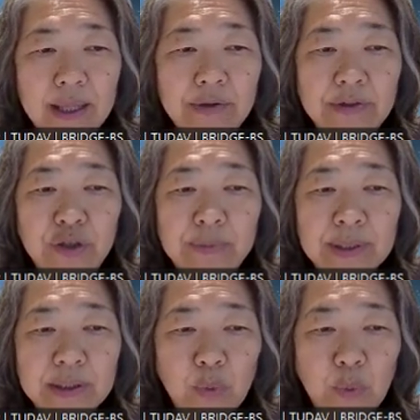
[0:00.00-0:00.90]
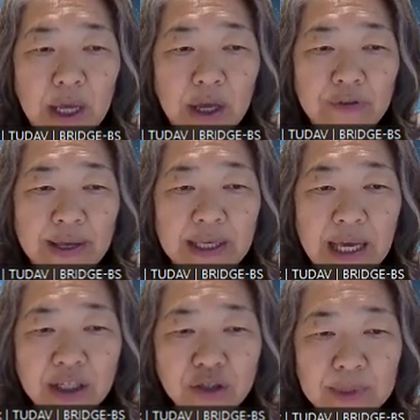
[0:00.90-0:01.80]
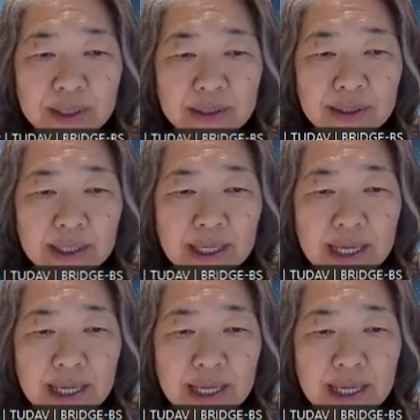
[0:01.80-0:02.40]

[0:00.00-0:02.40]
There are numerous ways of engagement,